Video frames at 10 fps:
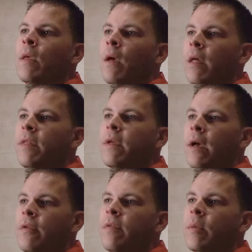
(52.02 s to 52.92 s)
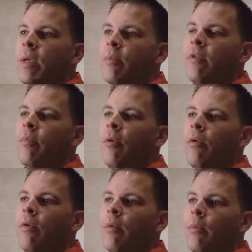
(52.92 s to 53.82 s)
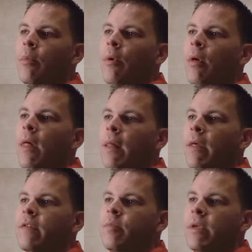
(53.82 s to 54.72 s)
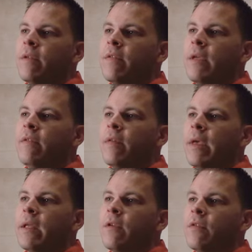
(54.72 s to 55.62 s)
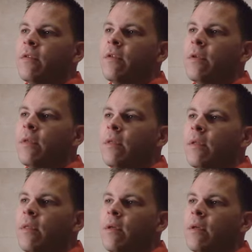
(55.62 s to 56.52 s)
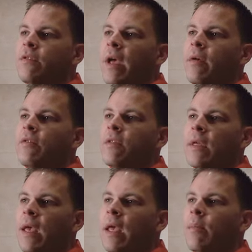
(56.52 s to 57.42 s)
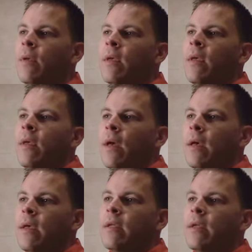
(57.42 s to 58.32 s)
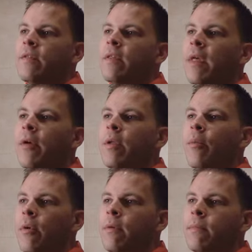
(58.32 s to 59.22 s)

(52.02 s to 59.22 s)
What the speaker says: I do think people will bowl a lot less because of the easy lane conditions. The challenge in the game isn't there anymore.